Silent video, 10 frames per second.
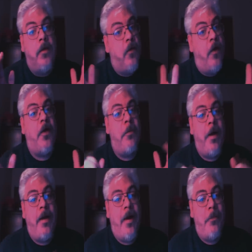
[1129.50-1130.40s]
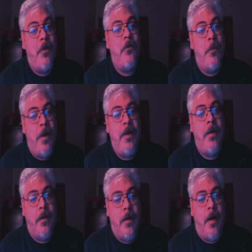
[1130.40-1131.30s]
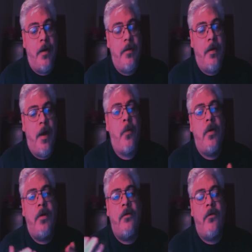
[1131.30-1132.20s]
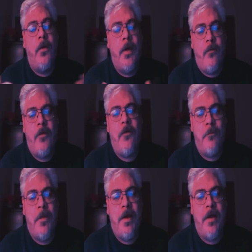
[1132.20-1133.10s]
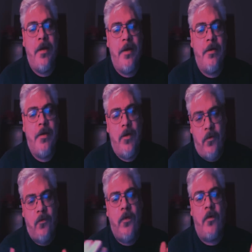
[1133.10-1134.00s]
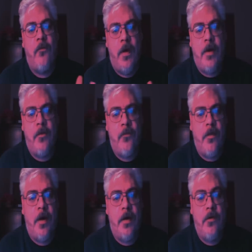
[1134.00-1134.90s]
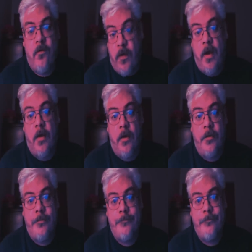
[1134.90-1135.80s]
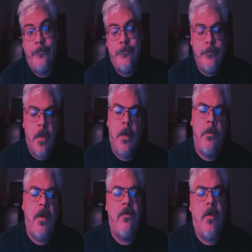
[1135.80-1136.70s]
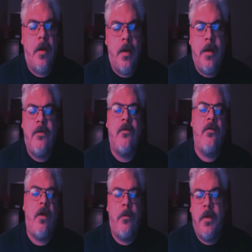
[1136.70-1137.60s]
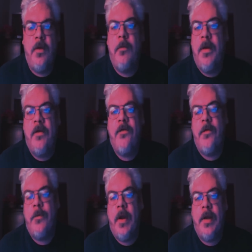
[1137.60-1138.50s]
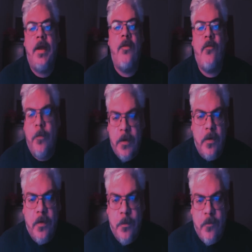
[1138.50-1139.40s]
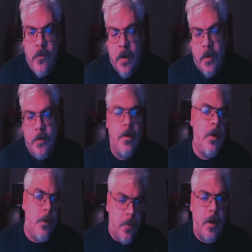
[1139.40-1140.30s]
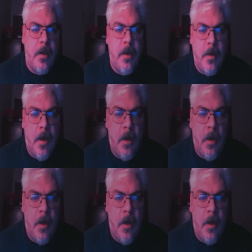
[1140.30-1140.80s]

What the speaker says: You talk about how much money you got. I wonder if you'll have enough money to get yourself out of jail. Peace out, ladies and gentlemen. You've been listening to Brett Keen from the YouTube channel, Brett Keen